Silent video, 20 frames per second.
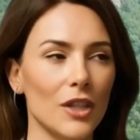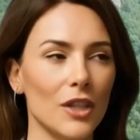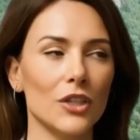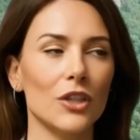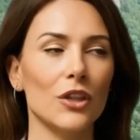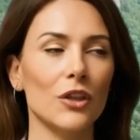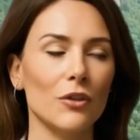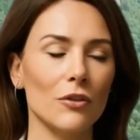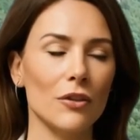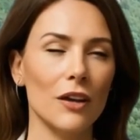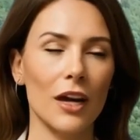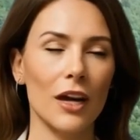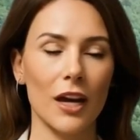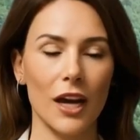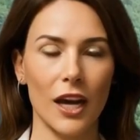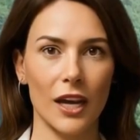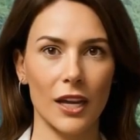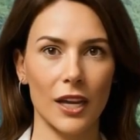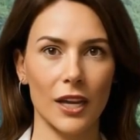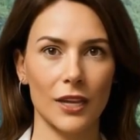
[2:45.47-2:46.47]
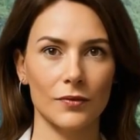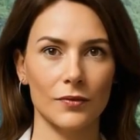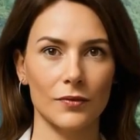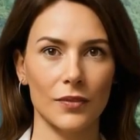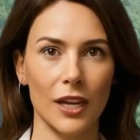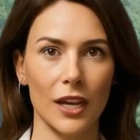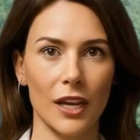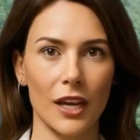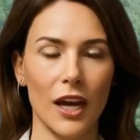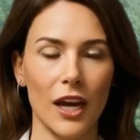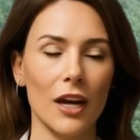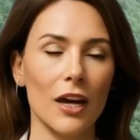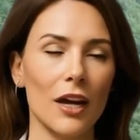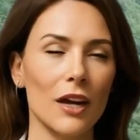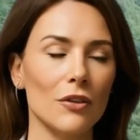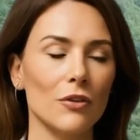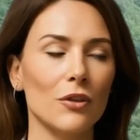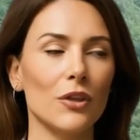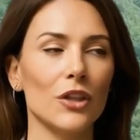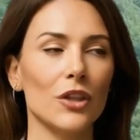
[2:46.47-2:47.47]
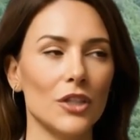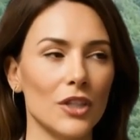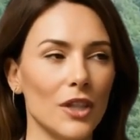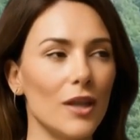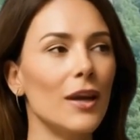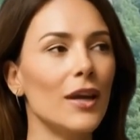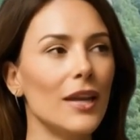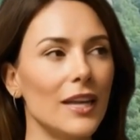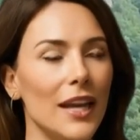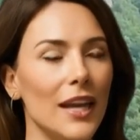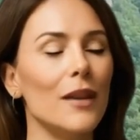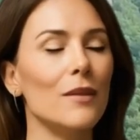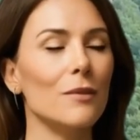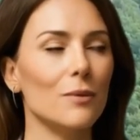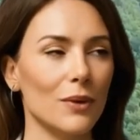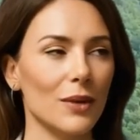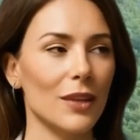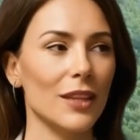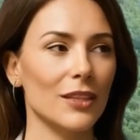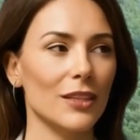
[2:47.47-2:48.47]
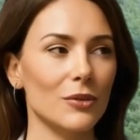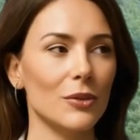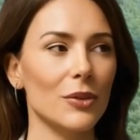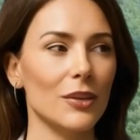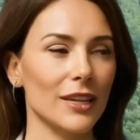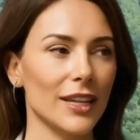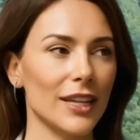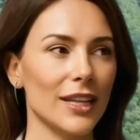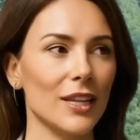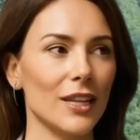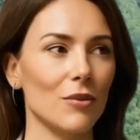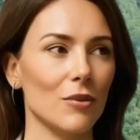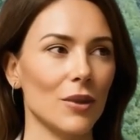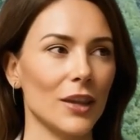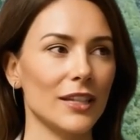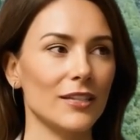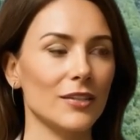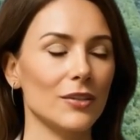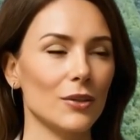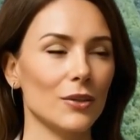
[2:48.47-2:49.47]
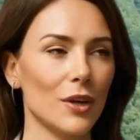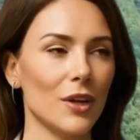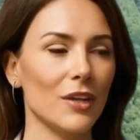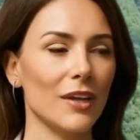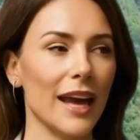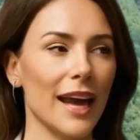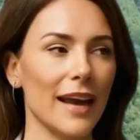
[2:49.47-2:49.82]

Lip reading: To begin, find a quiet, comfortable space where you can be undisturbed.